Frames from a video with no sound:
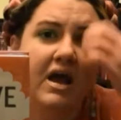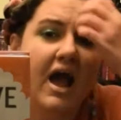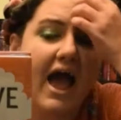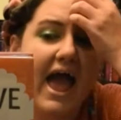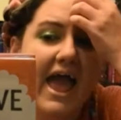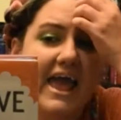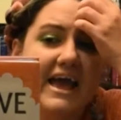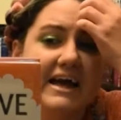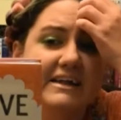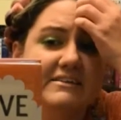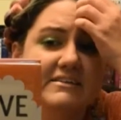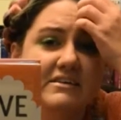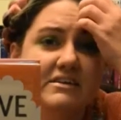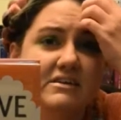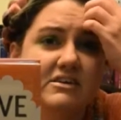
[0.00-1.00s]
And
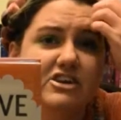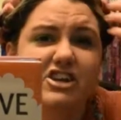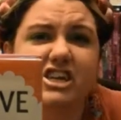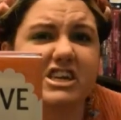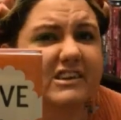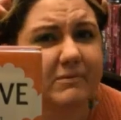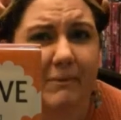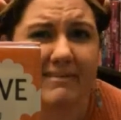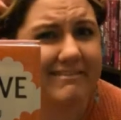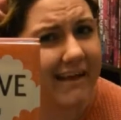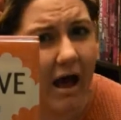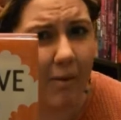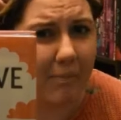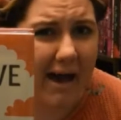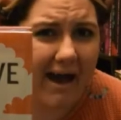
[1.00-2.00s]
she just wants to
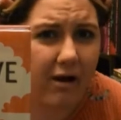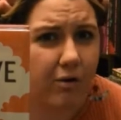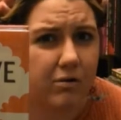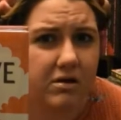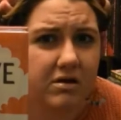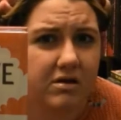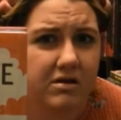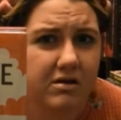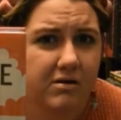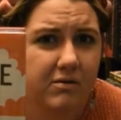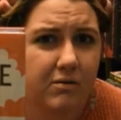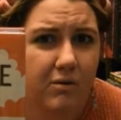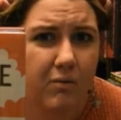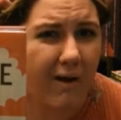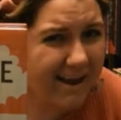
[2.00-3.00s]
help out.
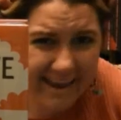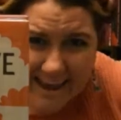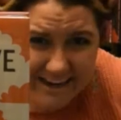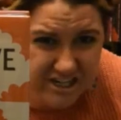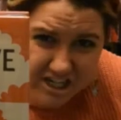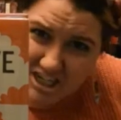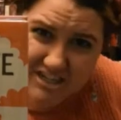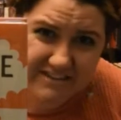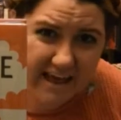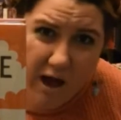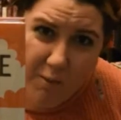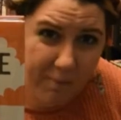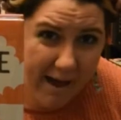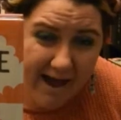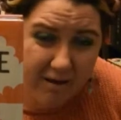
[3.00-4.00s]
Why can't she just
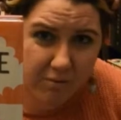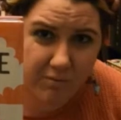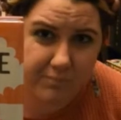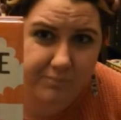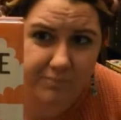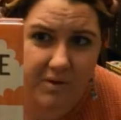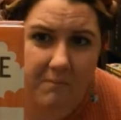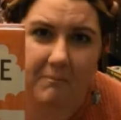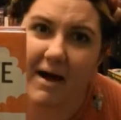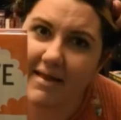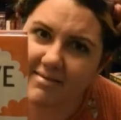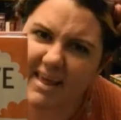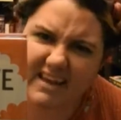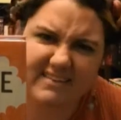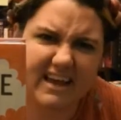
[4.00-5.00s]
help out? But
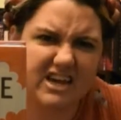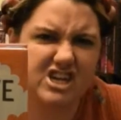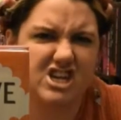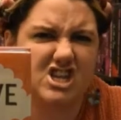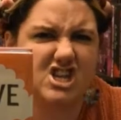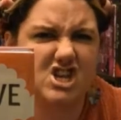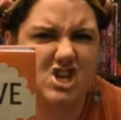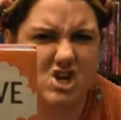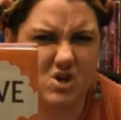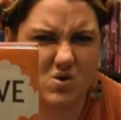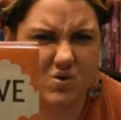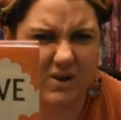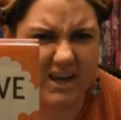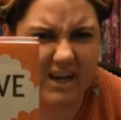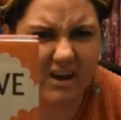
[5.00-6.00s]
they say she's too
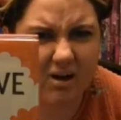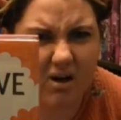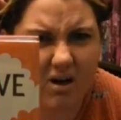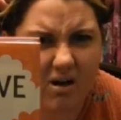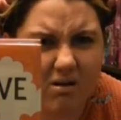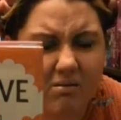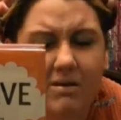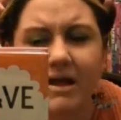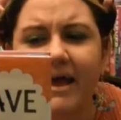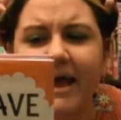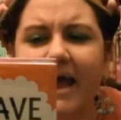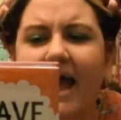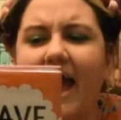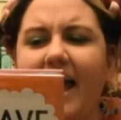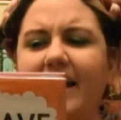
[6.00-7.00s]
little
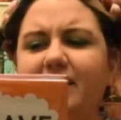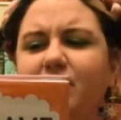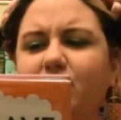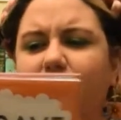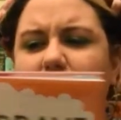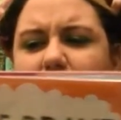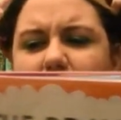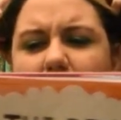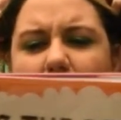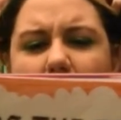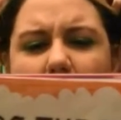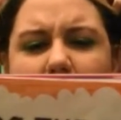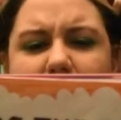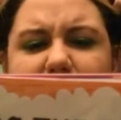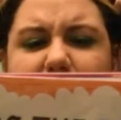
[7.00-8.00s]
and a
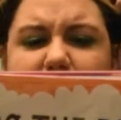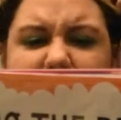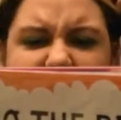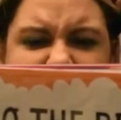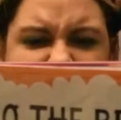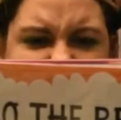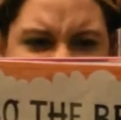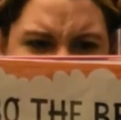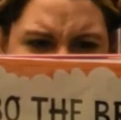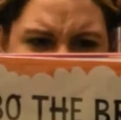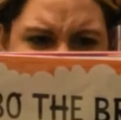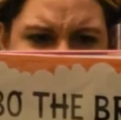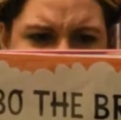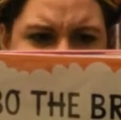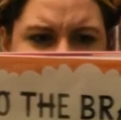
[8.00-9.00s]
girl, so she
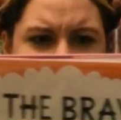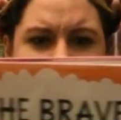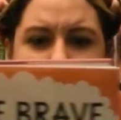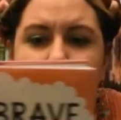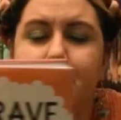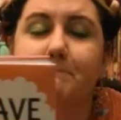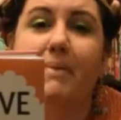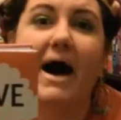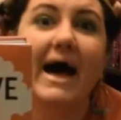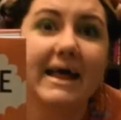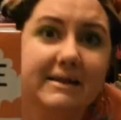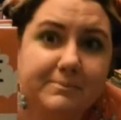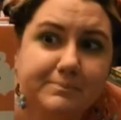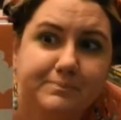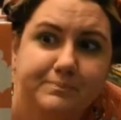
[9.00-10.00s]
can't. But
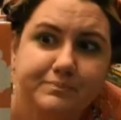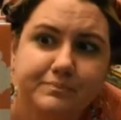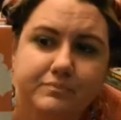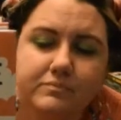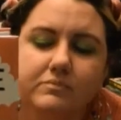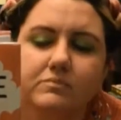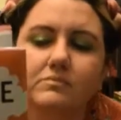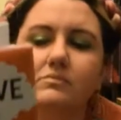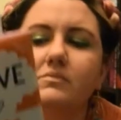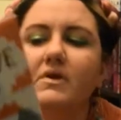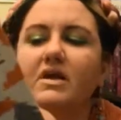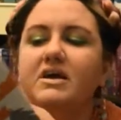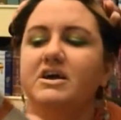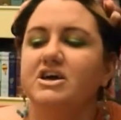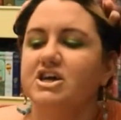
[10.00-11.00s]

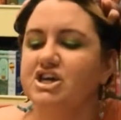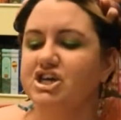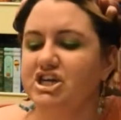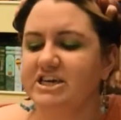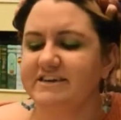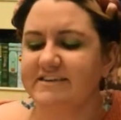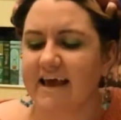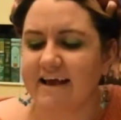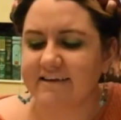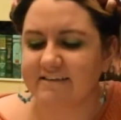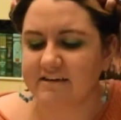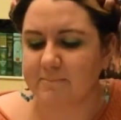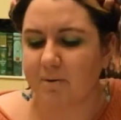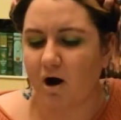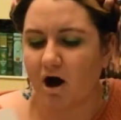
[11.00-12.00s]
she takes it
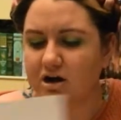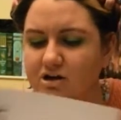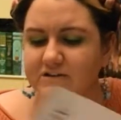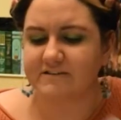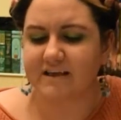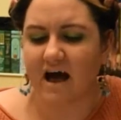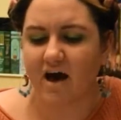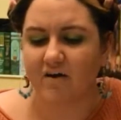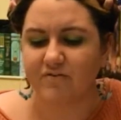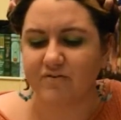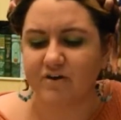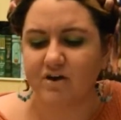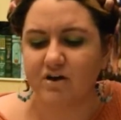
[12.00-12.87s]
upon herself